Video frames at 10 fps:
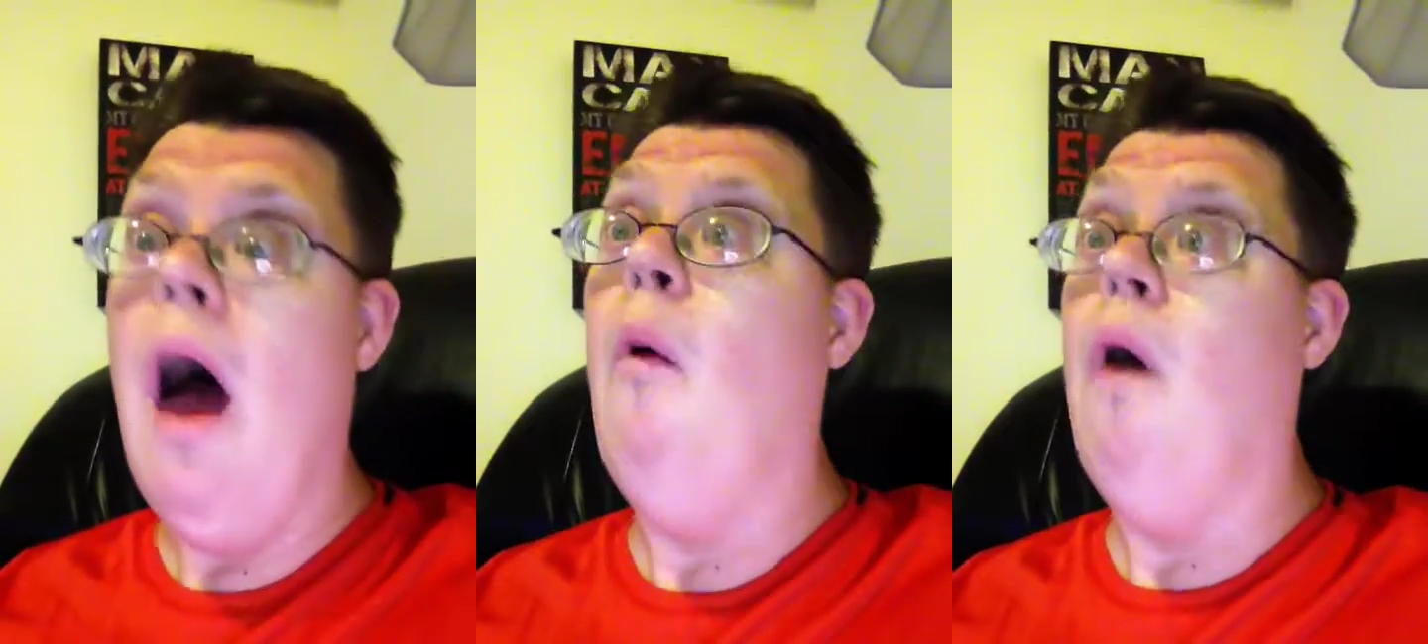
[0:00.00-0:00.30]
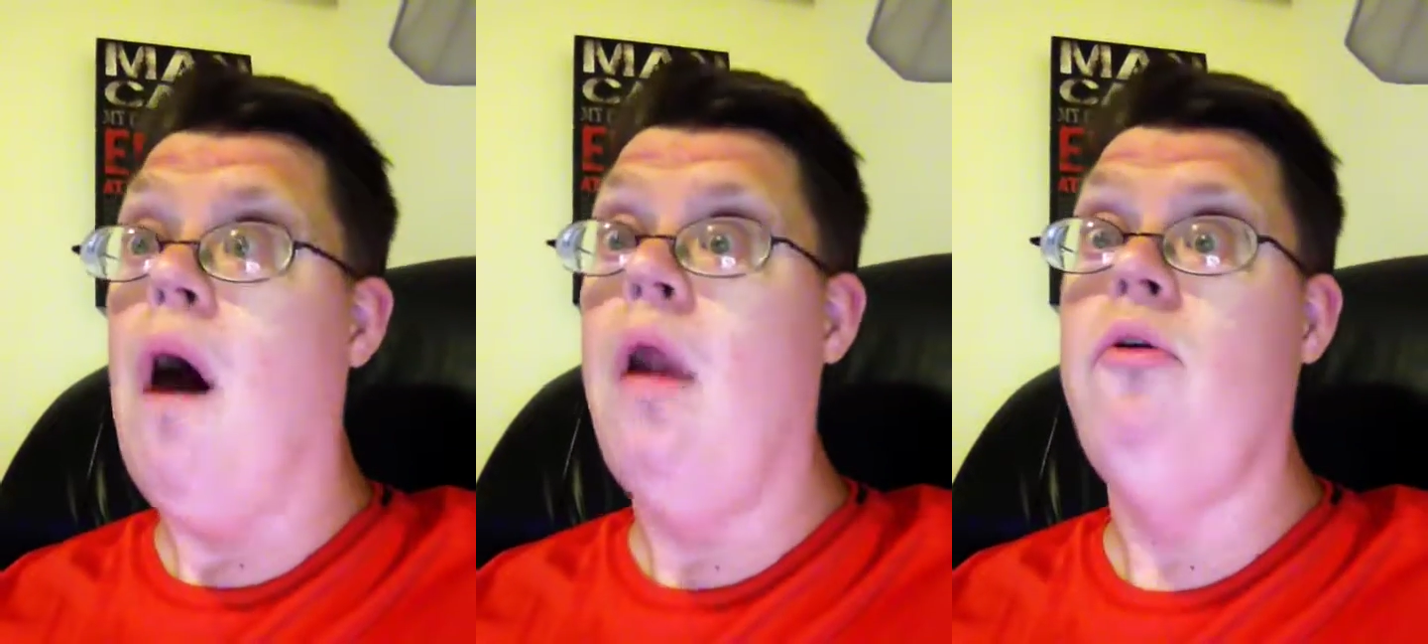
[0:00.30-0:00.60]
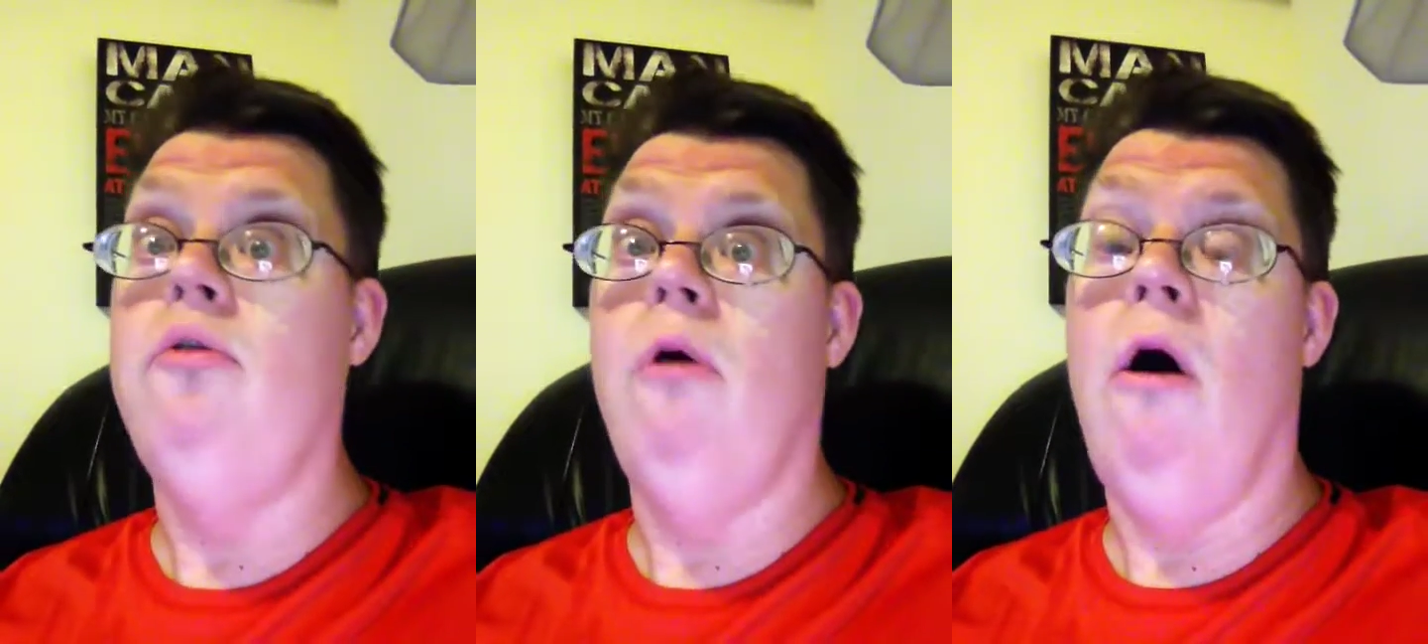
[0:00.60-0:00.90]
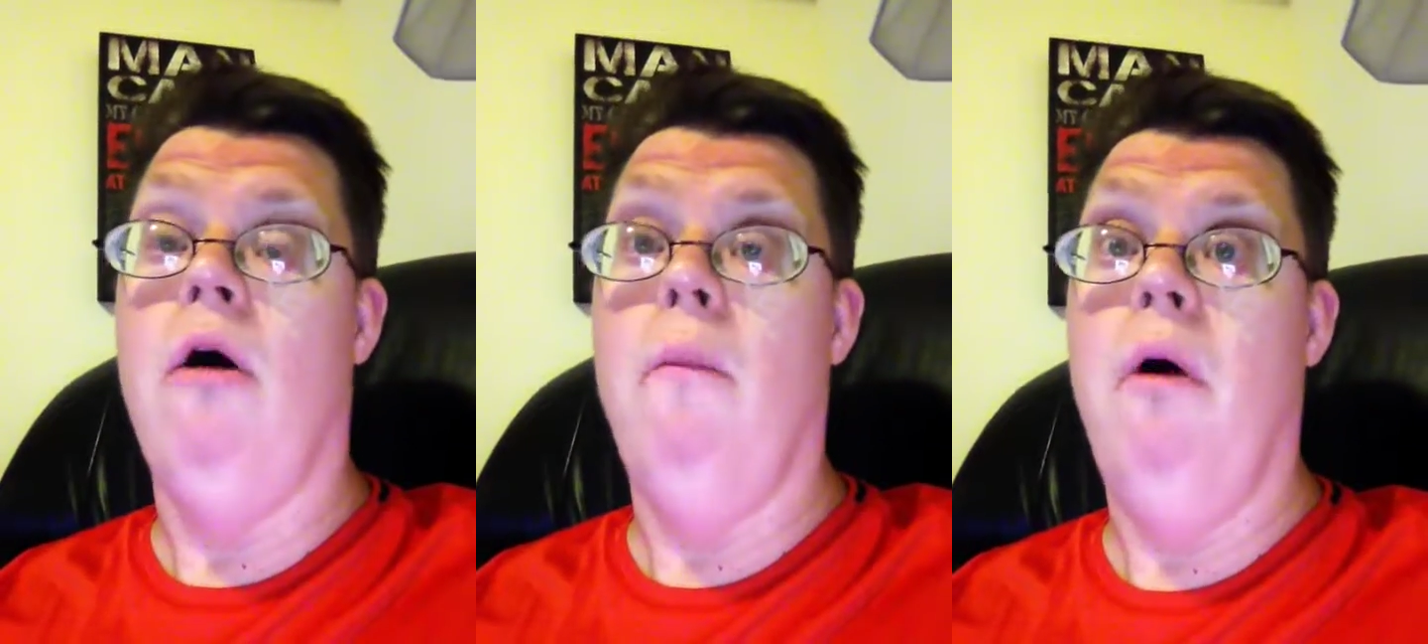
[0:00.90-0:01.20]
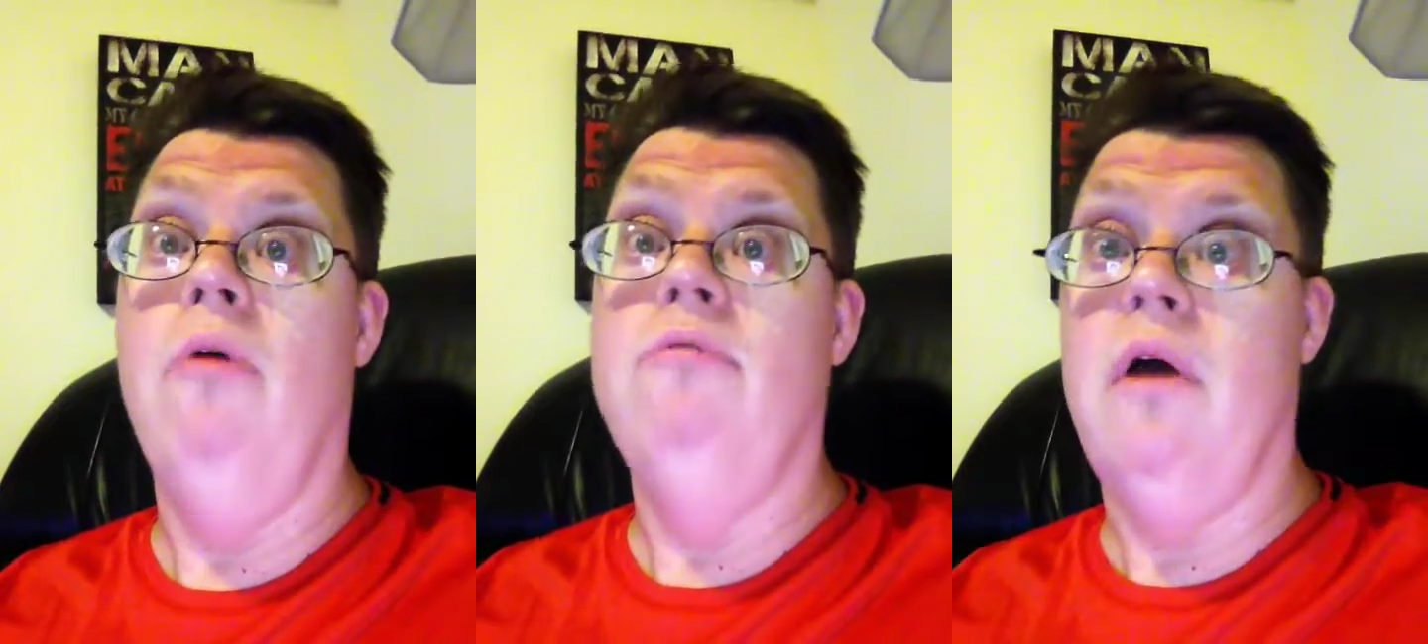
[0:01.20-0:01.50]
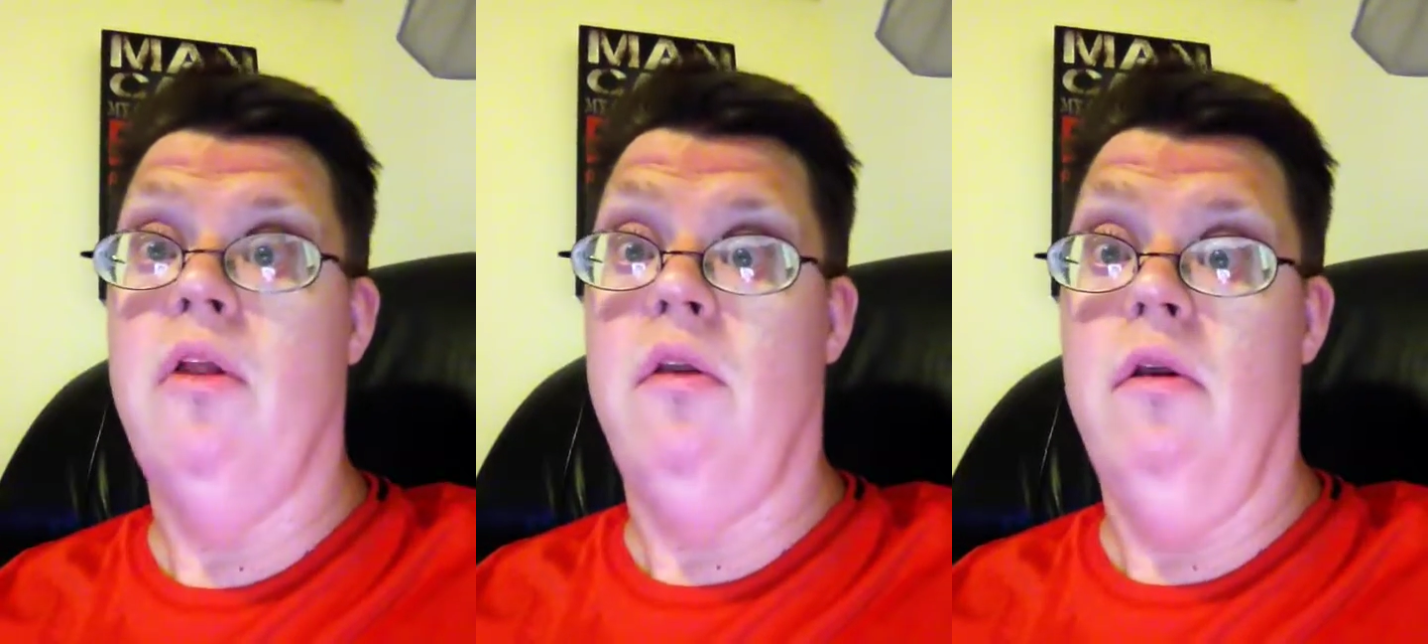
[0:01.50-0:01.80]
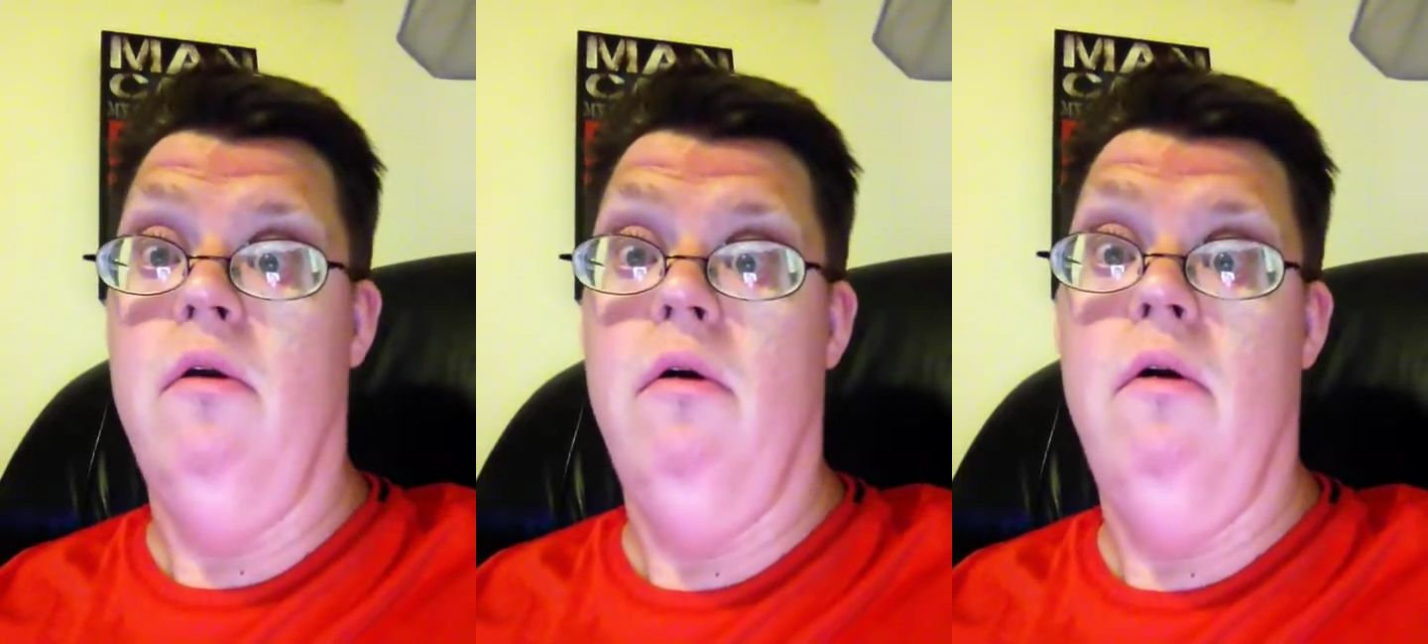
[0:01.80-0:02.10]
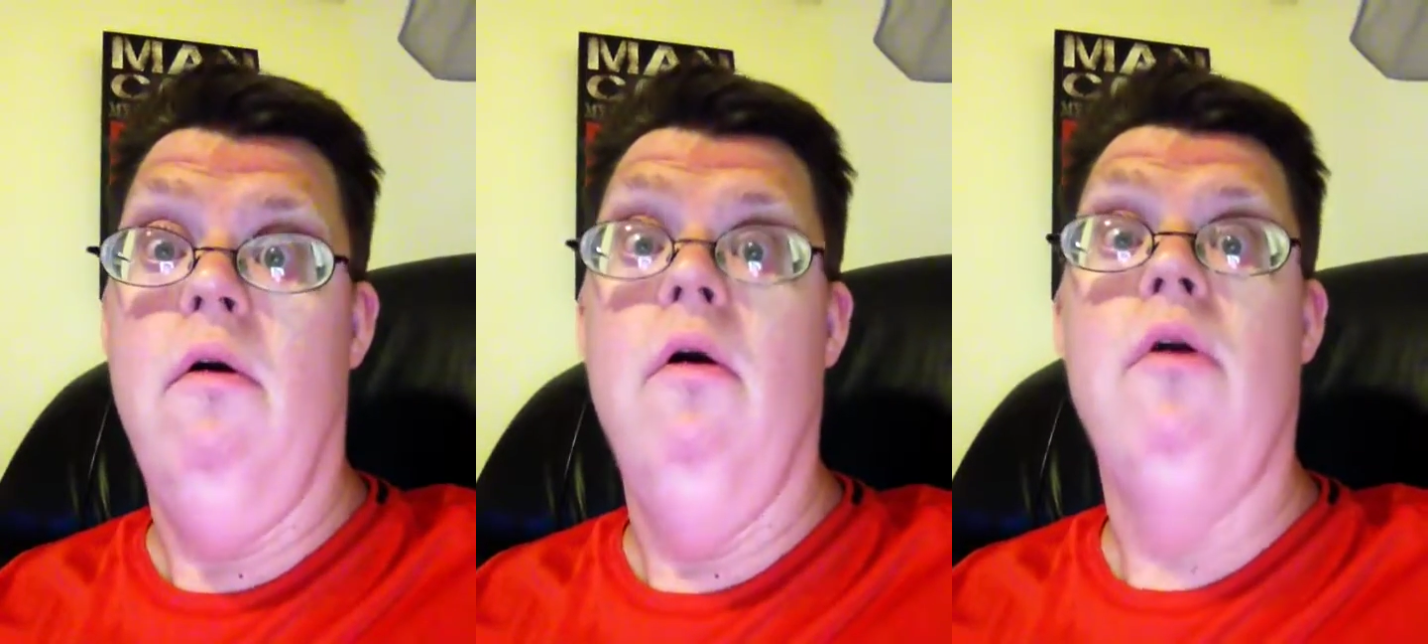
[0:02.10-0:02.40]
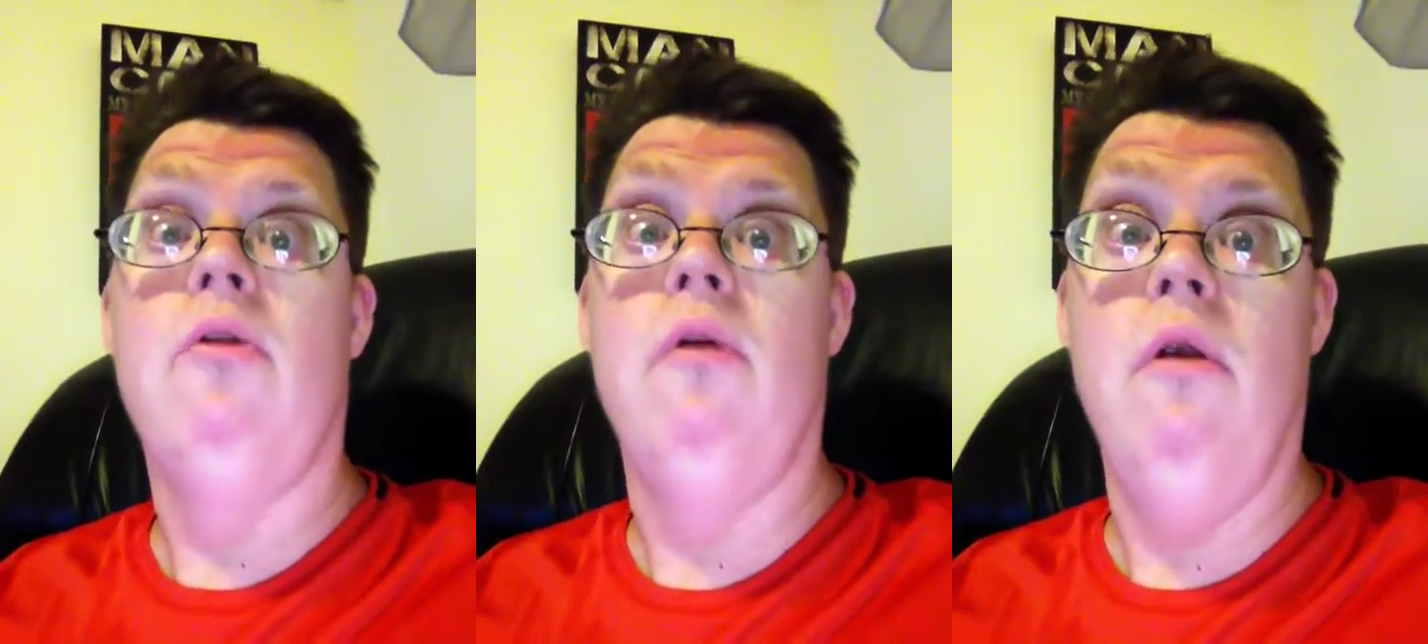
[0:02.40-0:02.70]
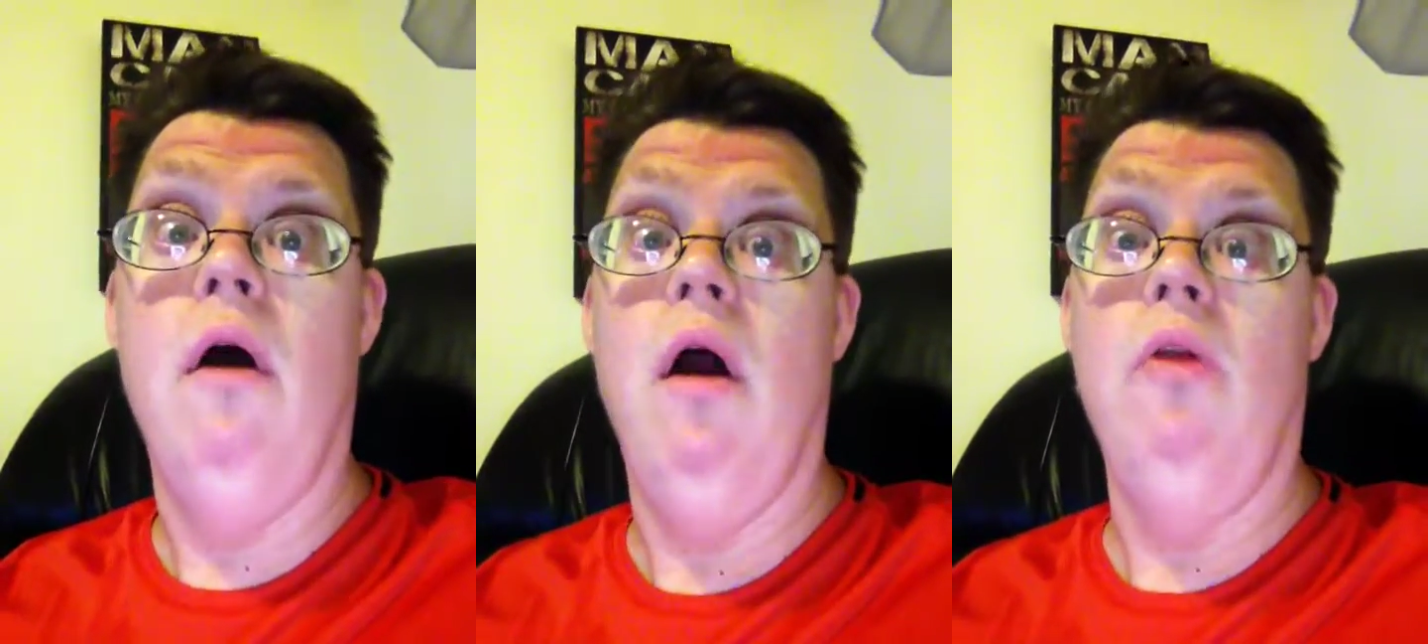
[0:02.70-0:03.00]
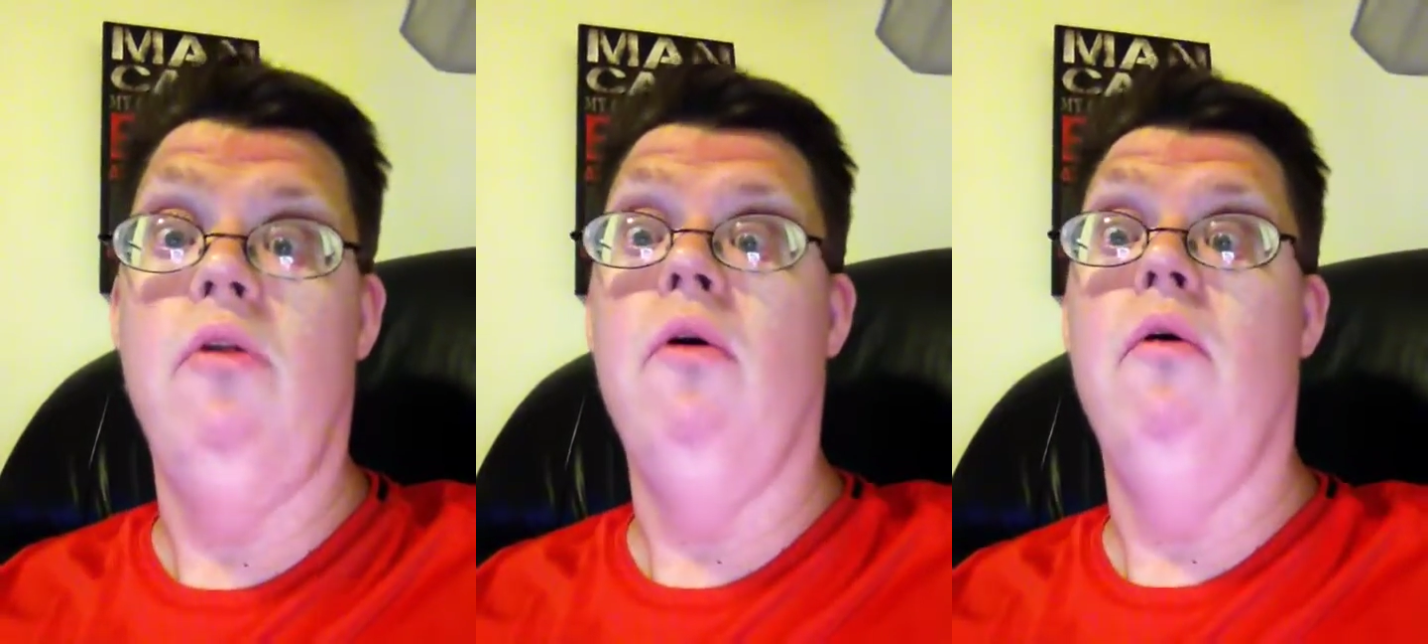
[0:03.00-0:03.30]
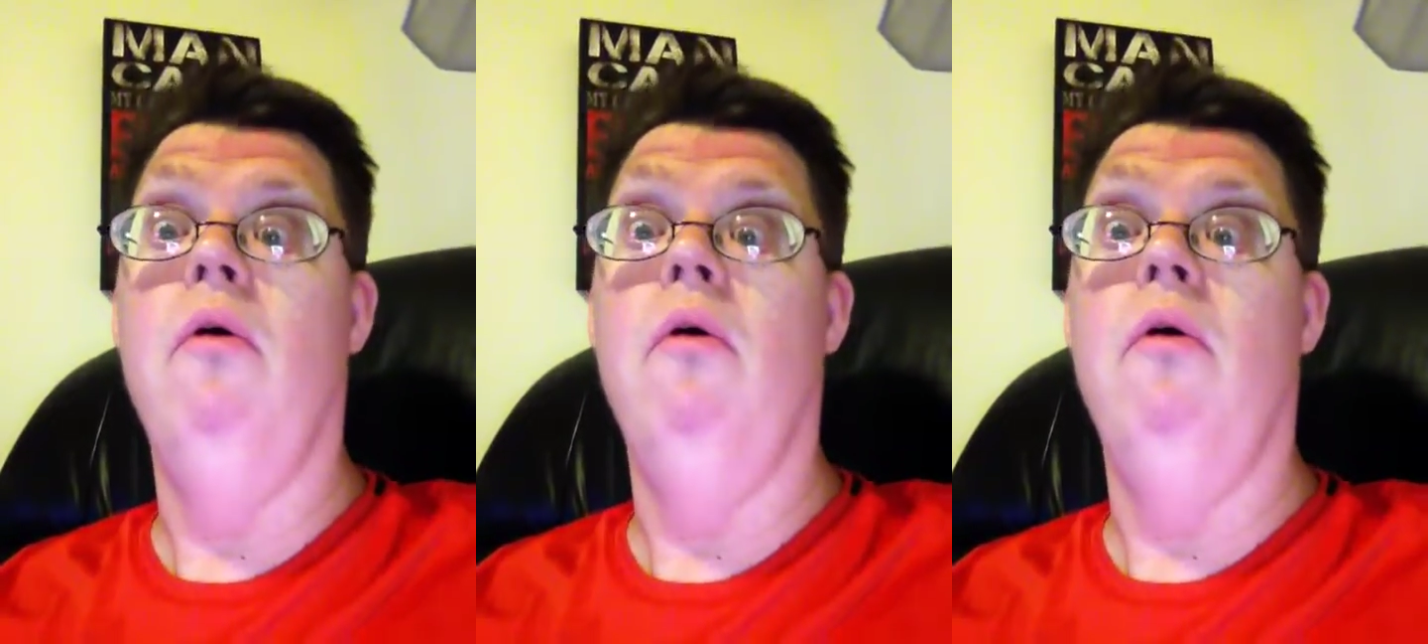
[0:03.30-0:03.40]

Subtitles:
I wanted to talk about wrestling tonight.